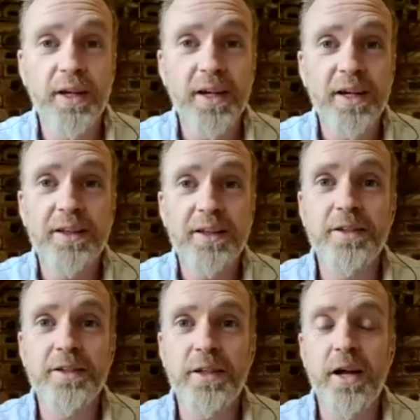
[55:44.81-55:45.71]
This
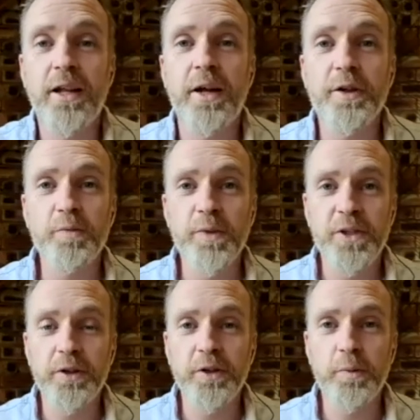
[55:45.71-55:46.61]
allows me to
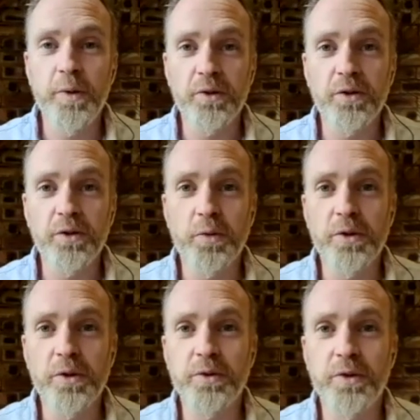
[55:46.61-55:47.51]
experience the world
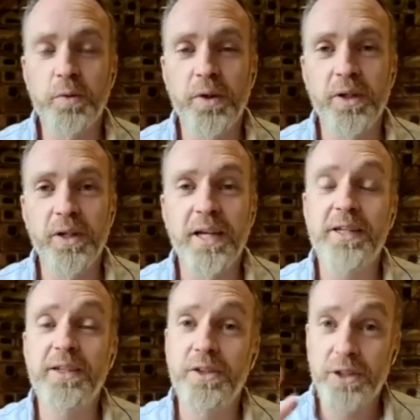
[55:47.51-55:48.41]
in this way, and it
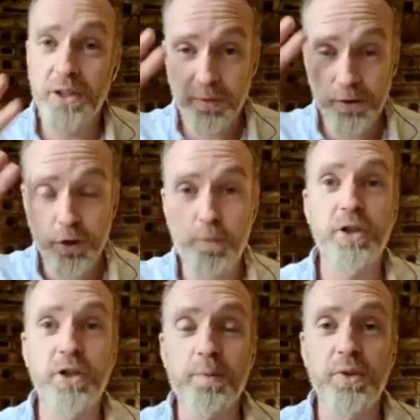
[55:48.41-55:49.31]
shifts our
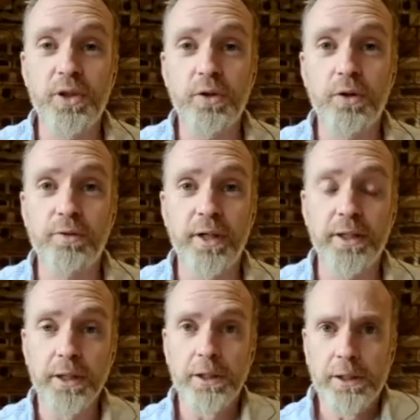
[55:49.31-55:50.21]
perception of like,
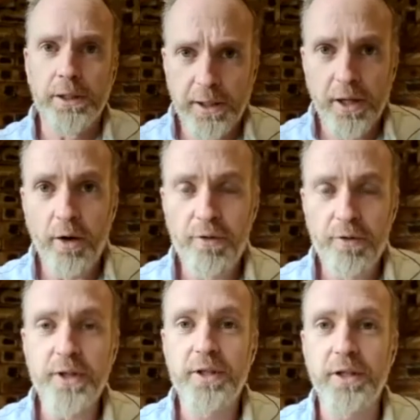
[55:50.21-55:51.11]
was this
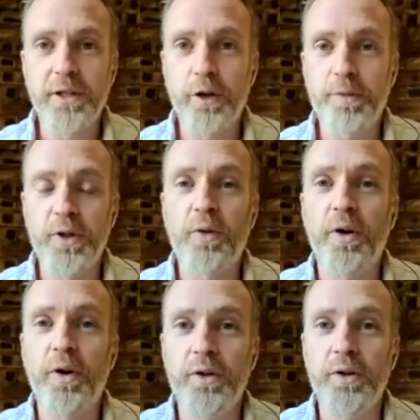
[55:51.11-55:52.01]
thing not being quite
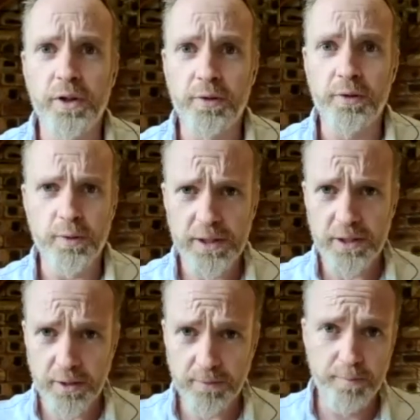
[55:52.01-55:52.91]
good enough that we need
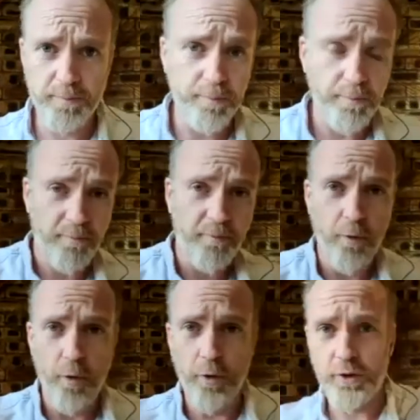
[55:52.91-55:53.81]
to
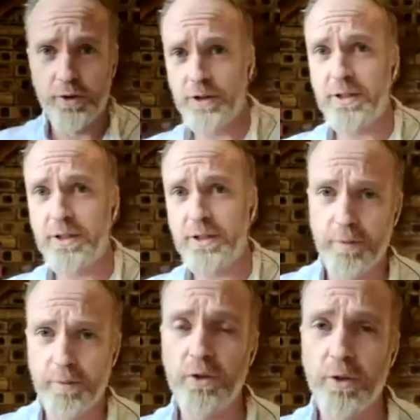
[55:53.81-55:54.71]
force at the gym and
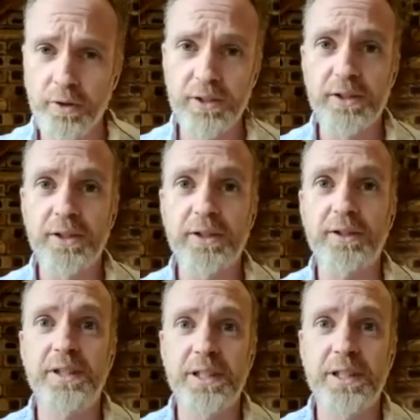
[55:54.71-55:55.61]
do all these things to
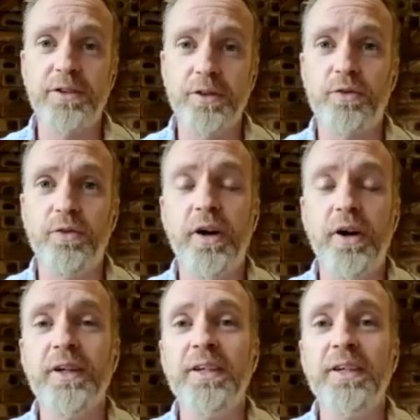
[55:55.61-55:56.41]
get just right?